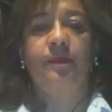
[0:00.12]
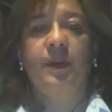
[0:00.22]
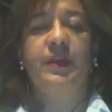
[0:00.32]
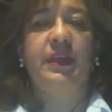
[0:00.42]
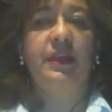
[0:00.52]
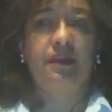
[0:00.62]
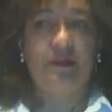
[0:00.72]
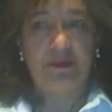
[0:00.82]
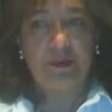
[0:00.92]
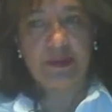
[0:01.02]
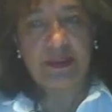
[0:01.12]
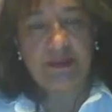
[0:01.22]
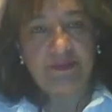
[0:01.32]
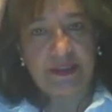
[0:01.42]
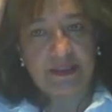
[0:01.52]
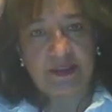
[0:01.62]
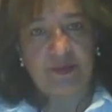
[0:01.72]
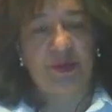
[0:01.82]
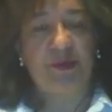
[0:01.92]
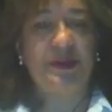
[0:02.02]
Okay, hello everybody. As I
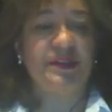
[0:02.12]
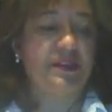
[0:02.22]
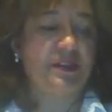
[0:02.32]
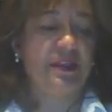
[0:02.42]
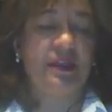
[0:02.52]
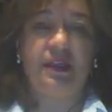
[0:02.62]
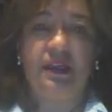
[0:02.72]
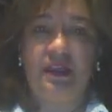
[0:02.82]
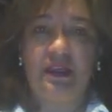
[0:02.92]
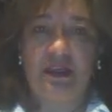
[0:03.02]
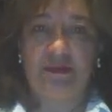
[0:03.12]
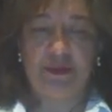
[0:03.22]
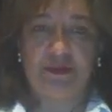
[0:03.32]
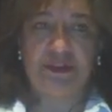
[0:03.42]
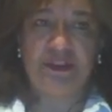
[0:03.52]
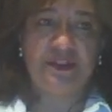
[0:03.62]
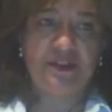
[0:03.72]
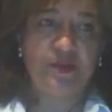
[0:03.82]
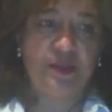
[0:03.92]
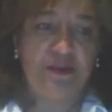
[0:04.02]
promised, I'm recording
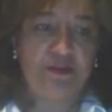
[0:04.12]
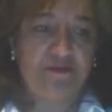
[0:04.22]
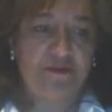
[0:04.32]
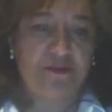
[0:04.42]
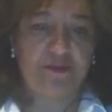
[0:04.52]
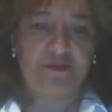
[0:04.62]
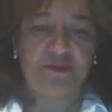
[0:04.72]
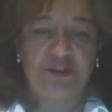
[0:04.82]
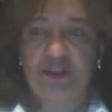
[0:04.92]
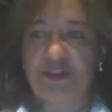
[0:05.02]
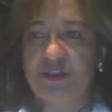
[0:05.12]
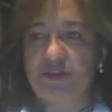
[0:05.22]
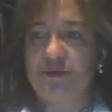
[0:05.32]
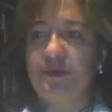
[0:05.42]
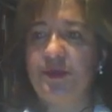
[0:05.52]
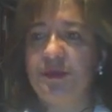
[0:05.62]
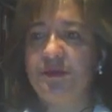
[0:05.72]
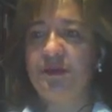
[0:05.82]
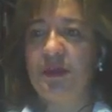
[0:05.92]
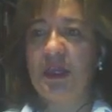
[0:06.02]
this video for just to
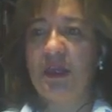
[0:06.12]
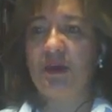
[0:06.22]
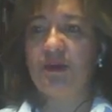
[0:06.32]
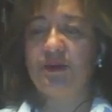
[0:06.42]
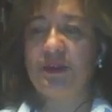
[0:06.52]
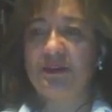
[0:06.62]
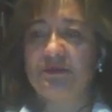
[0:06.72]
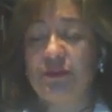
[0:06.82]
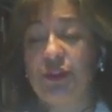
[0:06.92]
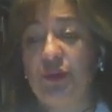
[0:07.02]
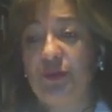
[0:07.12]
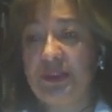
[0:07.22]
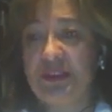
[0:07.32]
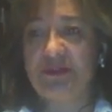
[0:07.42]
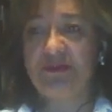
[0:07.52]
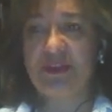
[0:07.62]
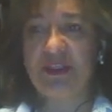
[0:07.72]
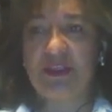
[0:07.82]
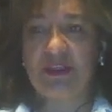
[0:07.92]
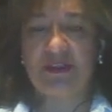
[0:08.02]
review or to complete
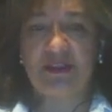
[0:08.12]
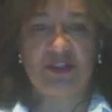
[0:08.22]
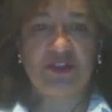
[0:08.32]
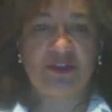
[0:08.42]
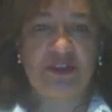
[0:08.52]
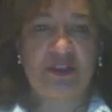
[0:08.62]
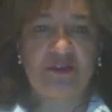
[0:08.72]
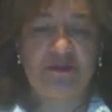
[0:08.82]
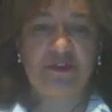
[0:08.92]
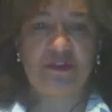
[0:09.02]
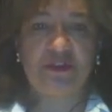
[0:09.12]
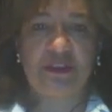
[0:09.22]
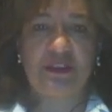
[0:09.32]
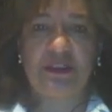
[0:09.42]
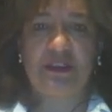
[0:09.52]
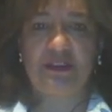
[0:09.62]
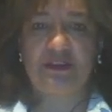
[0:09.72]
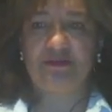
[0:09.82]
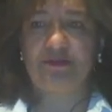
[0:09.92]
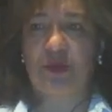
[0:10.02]
the session that unfortunately had
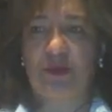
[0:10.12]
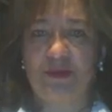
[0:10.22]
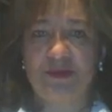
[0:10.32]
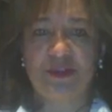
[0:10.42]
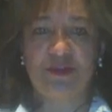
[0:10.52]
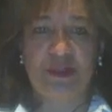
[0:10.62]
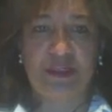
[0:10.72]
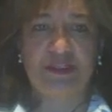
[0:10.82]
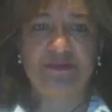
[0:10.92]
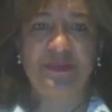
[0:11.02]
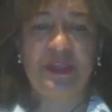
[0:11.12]
problems tonight.